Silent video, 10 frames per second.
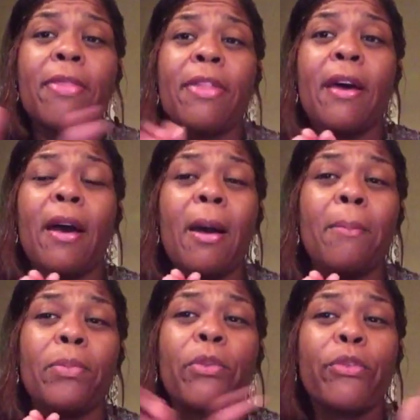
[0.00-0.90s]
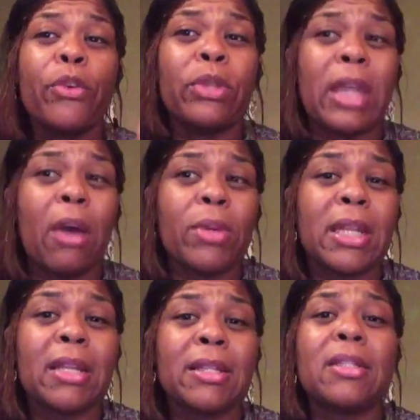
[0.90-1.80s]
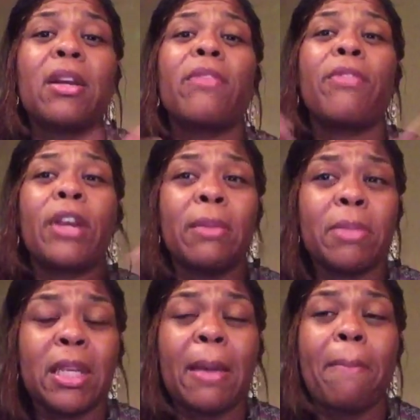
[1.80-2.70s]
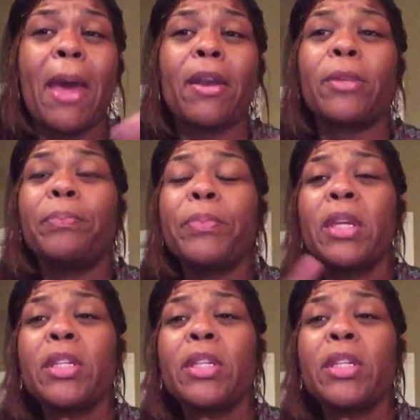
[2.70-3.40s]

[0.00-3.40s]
the food that was necessary for him to get better.